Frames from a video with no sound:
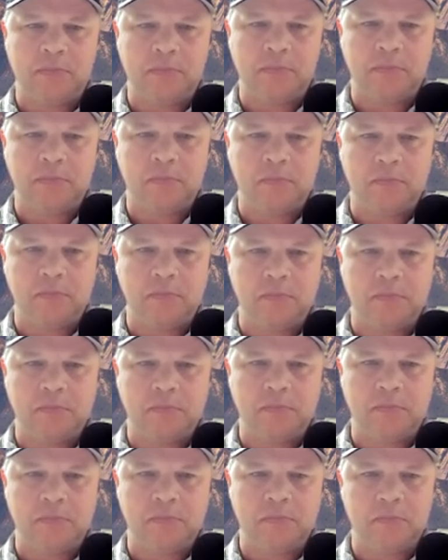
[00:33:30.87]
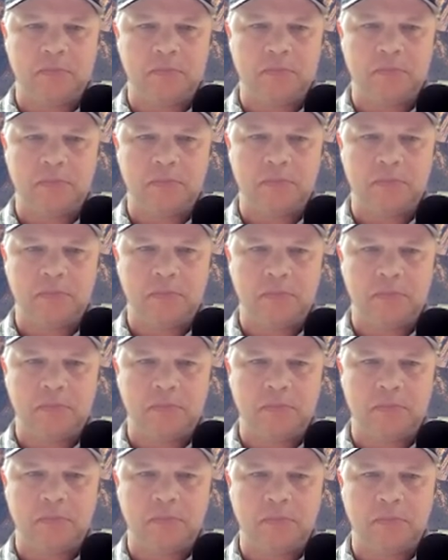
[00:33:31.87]

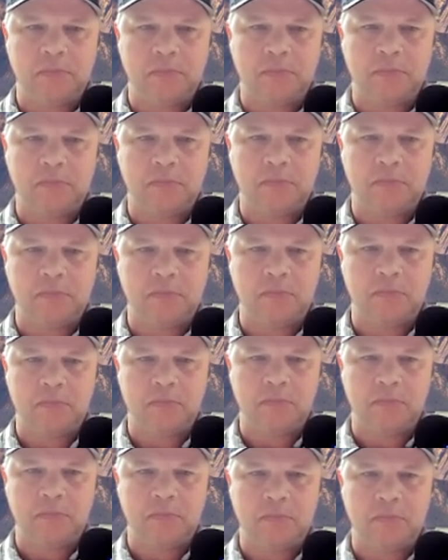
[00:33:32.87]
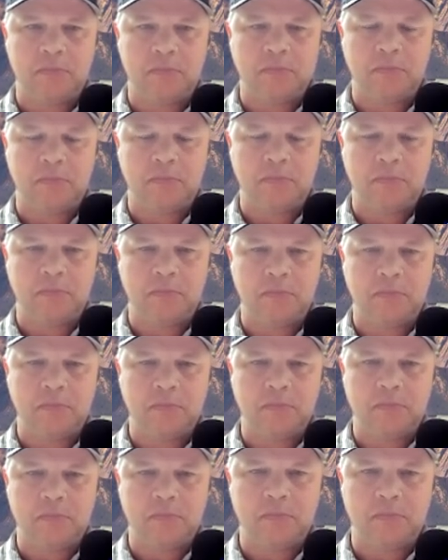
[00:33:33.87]

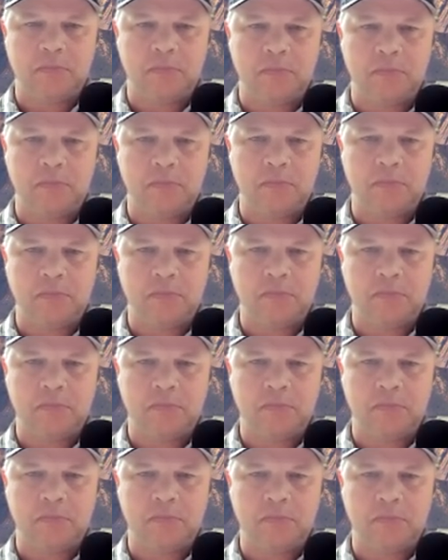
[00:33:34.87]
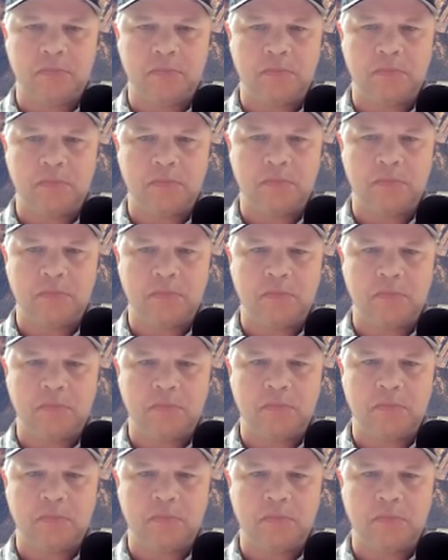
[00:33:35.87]

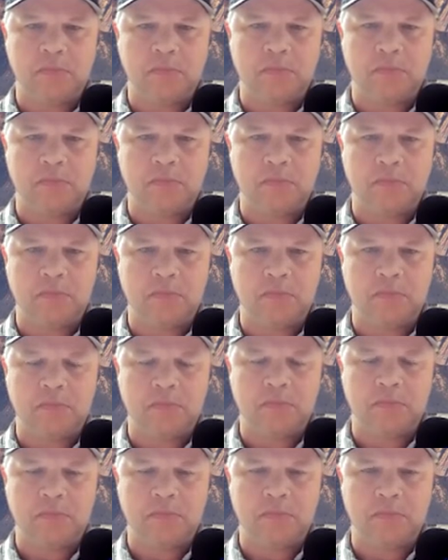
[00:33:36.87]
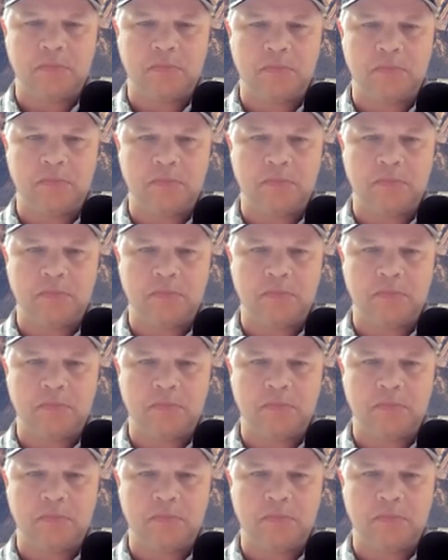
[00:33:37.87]
No words are spoken by the person on screen.